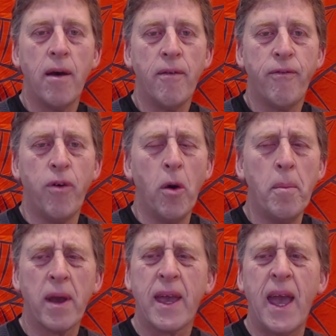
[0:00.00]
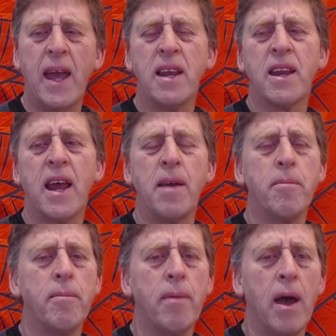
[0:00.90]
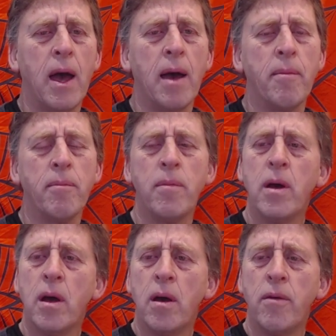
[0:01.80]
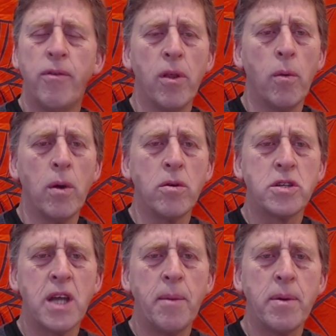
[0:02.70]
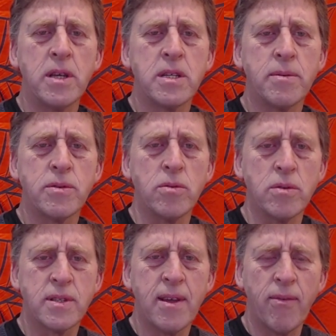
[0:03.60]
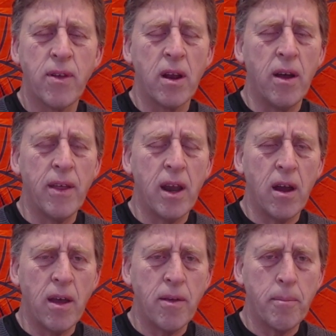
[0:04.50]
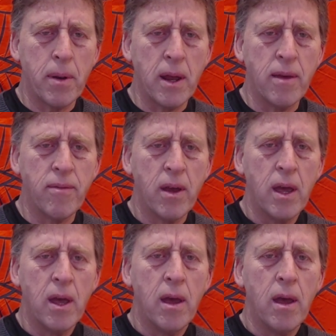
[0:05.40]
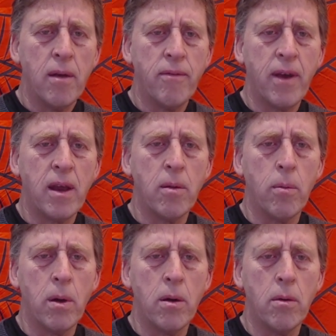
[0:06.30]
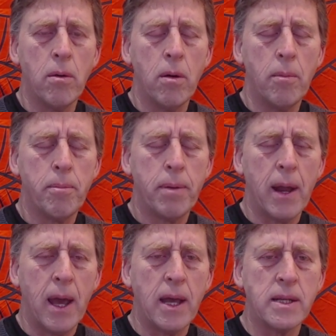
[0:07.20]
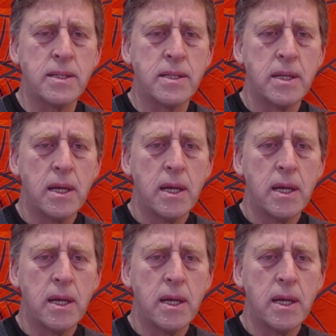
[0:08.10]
former candidate for the World Championships or something like that, I believe, Wiel plays